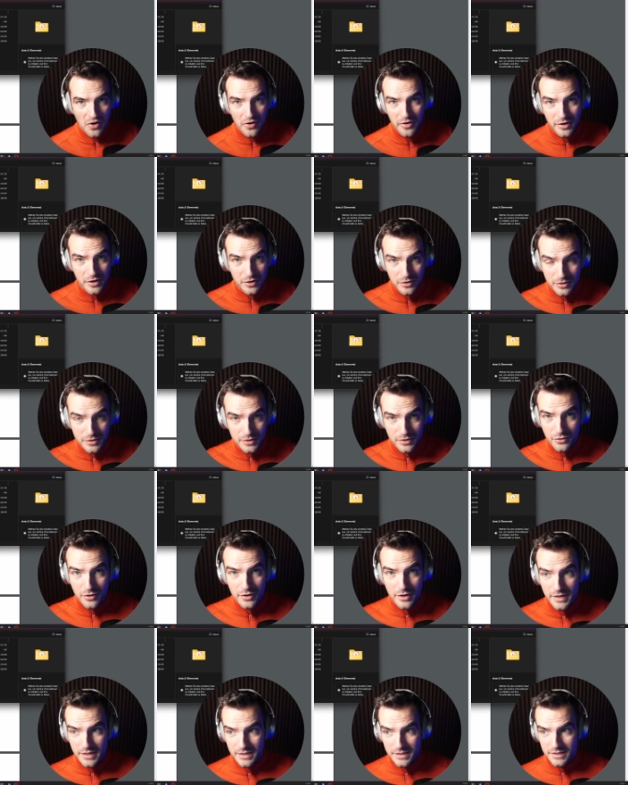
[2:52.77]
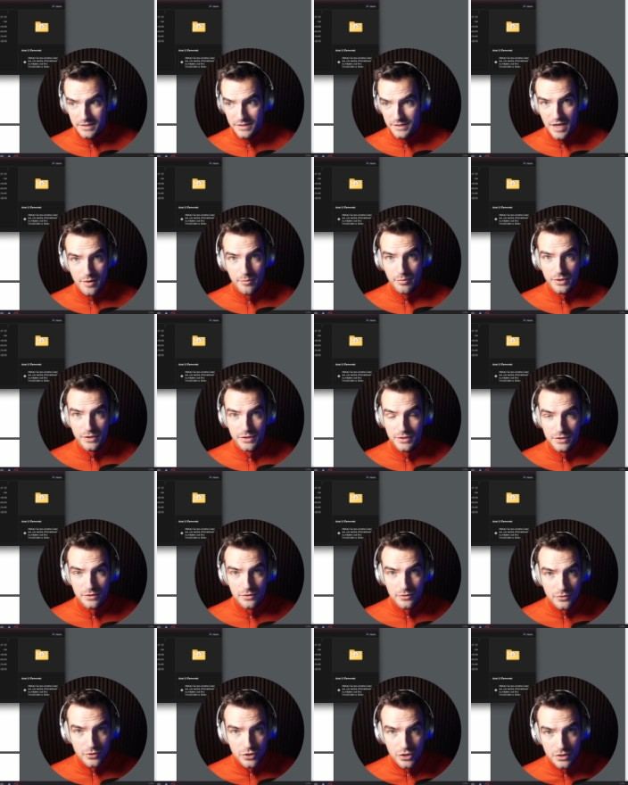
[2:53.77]
or you can also call it a sample
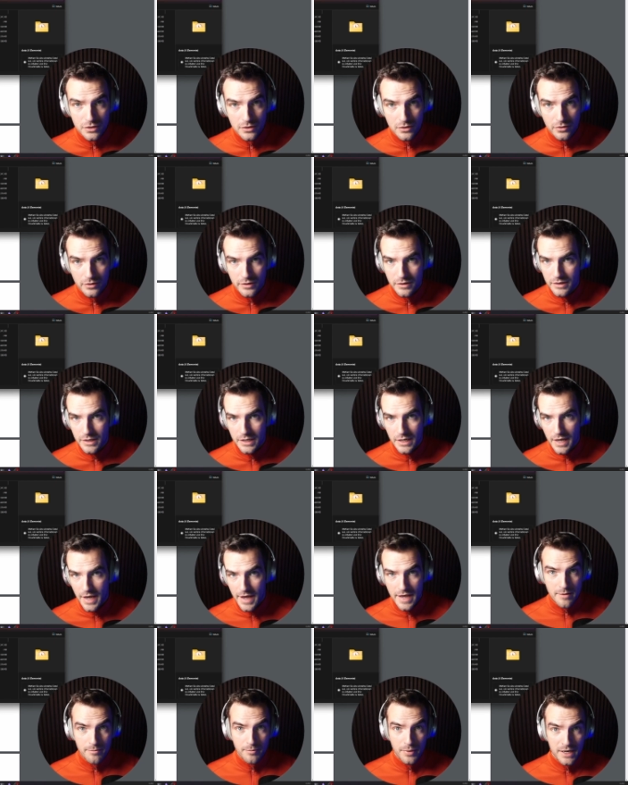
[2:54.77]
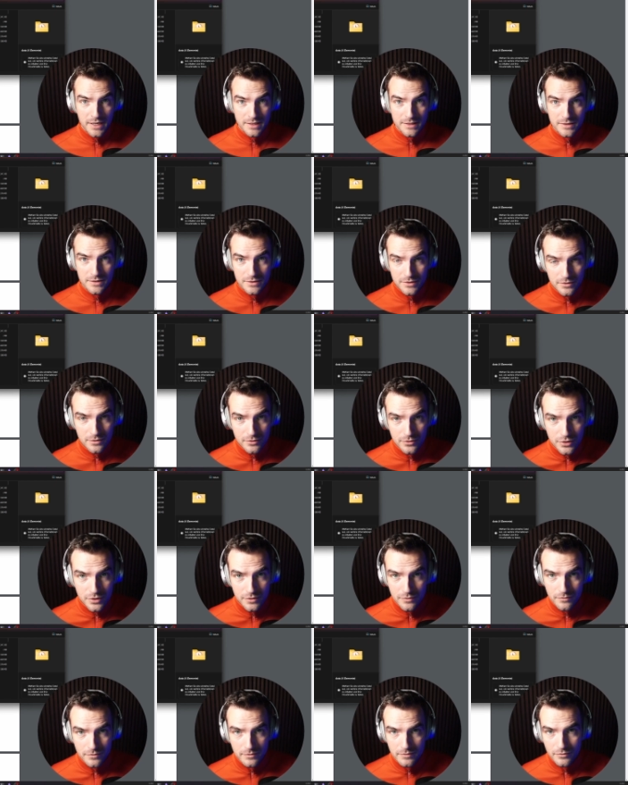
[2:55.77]
solution or an A plus
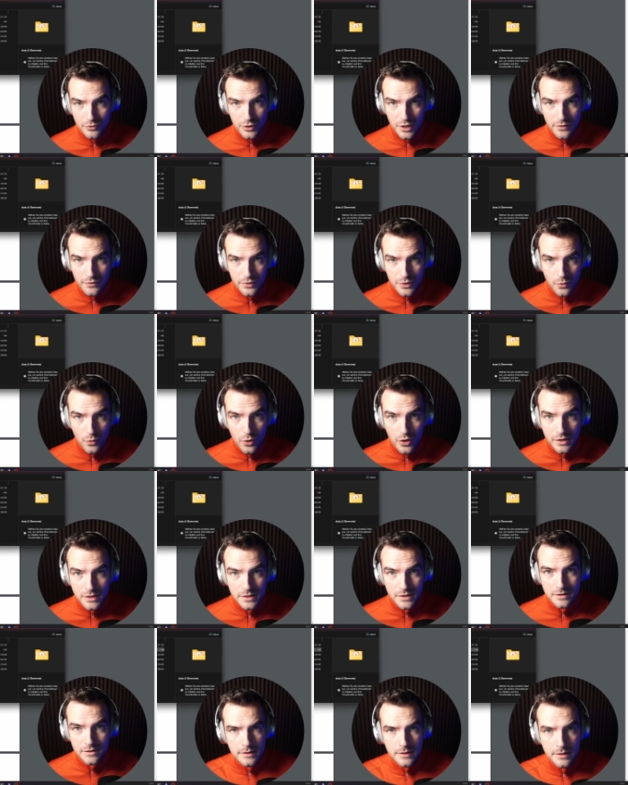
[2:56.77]
solution, whatever you want.